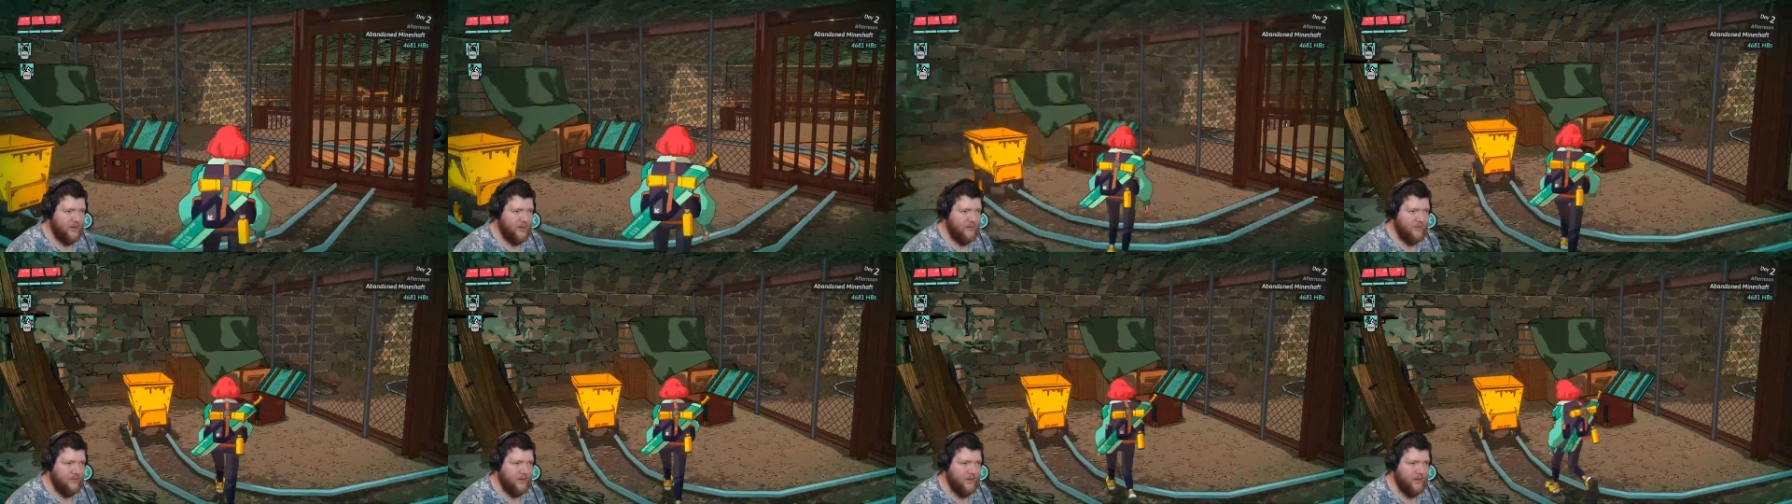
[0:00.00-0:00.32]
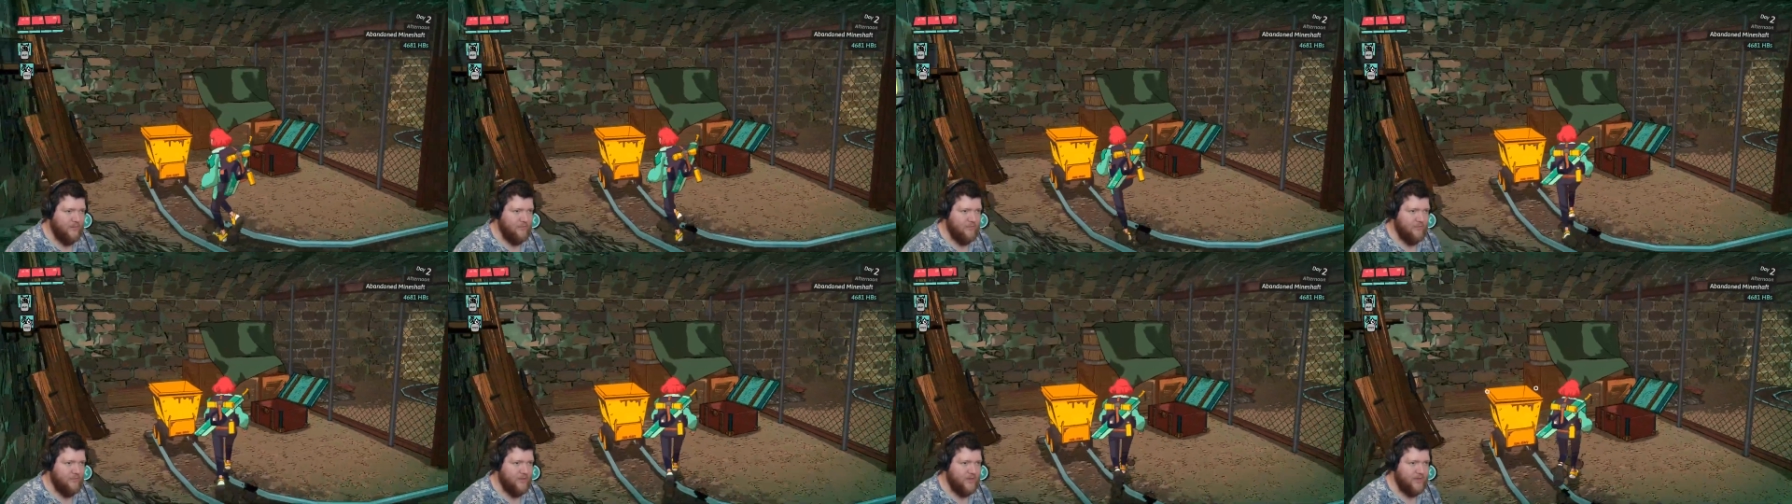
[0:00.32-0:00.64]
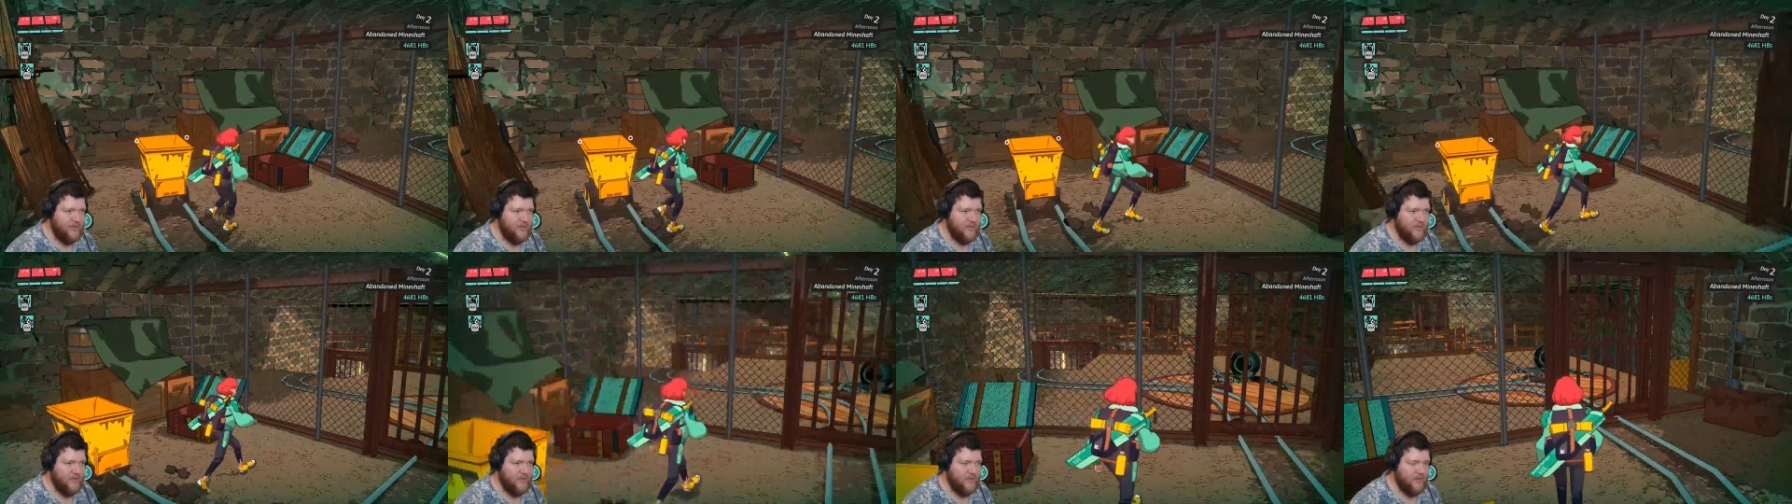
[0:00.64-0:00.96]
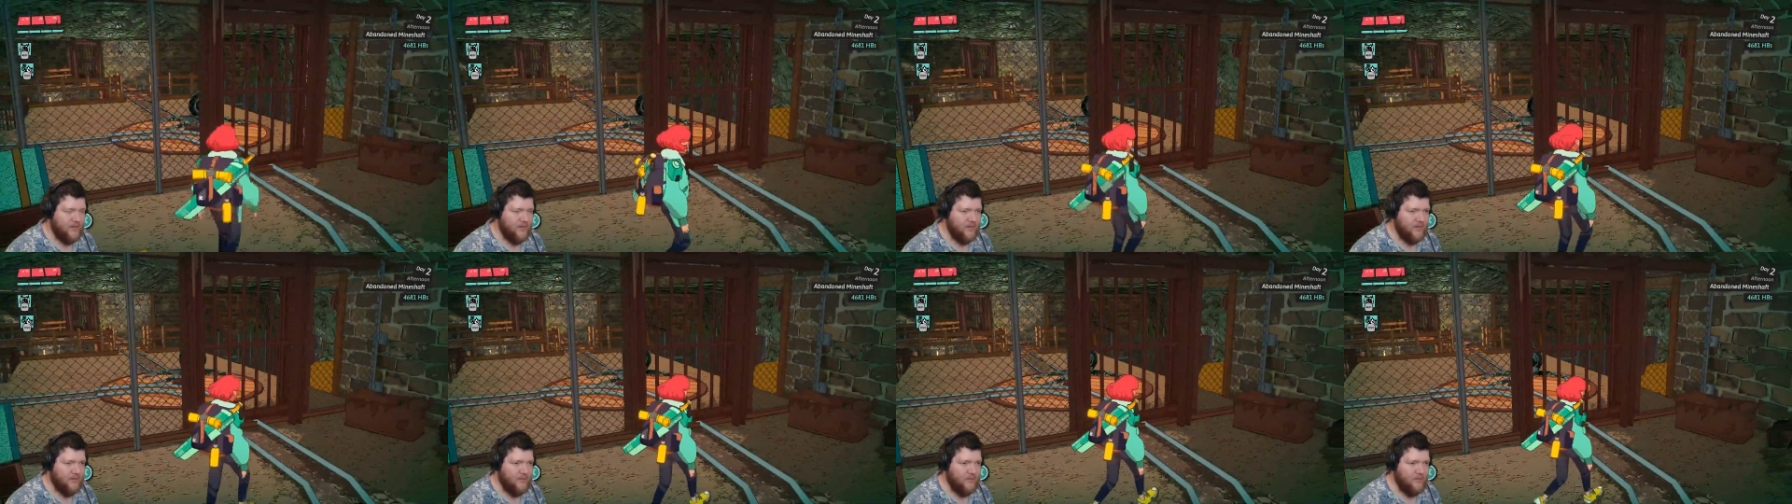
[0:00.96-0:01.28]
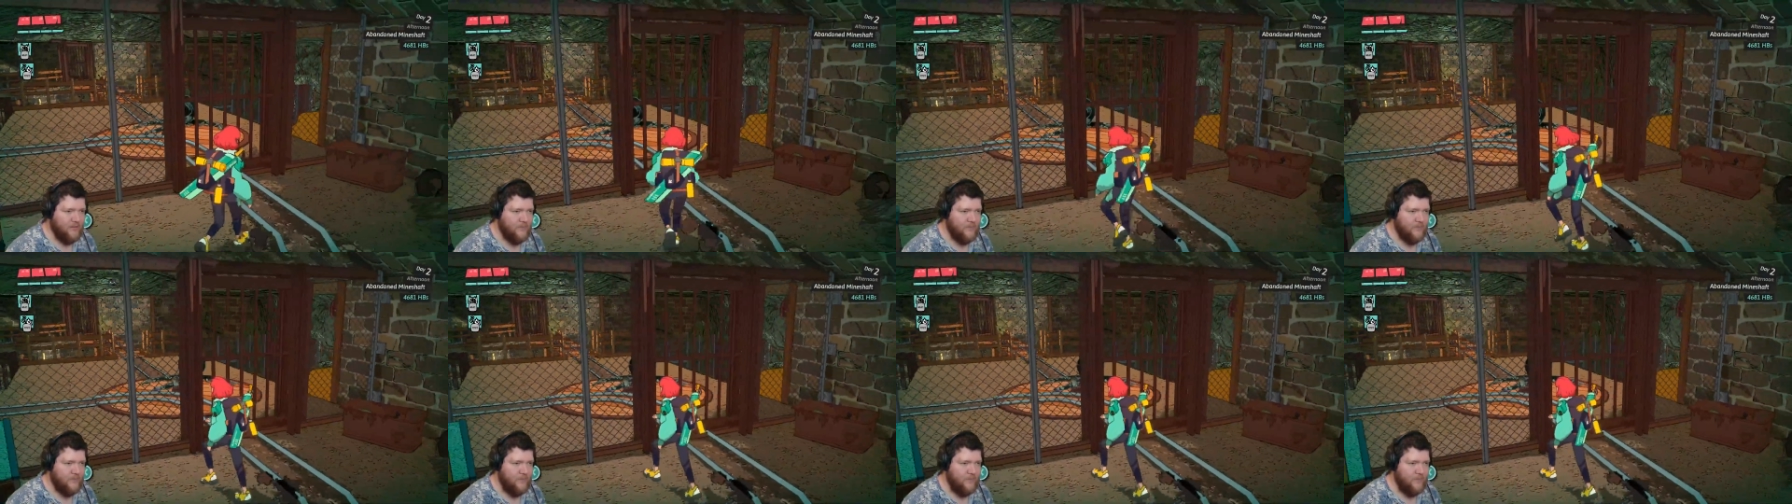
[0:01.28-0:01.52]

am I missing?